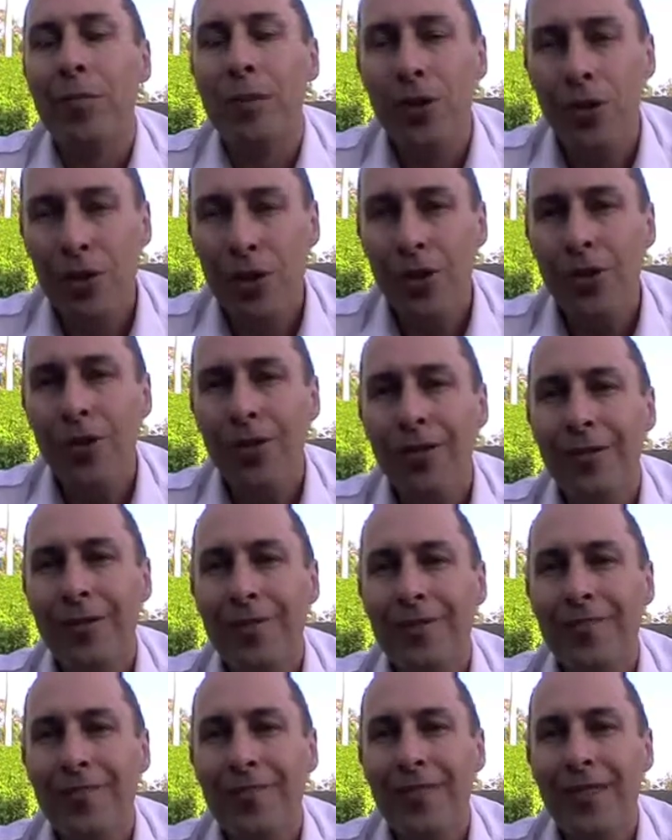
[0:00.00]
musical
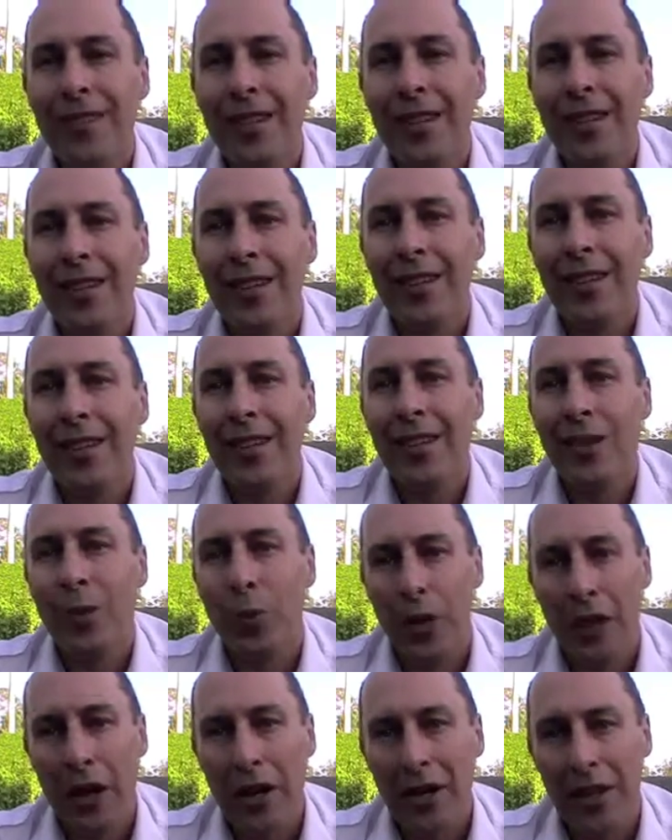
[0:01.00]
that
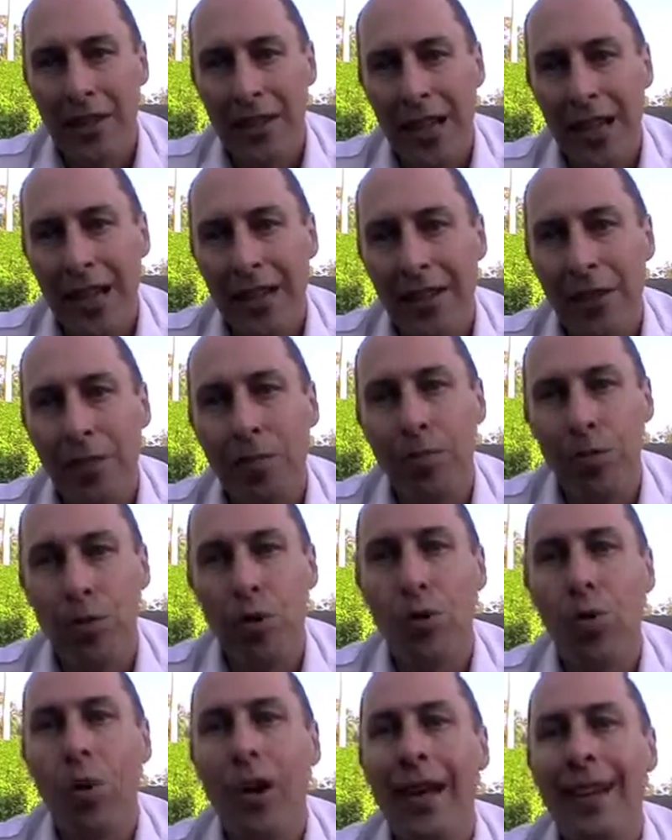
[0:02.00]
we're going to take to
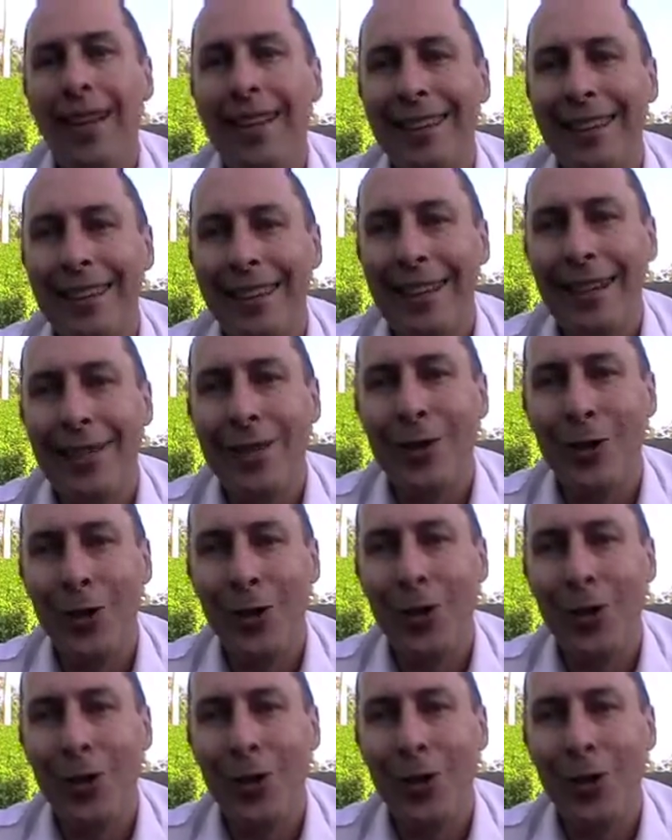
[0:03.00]
Broadway in New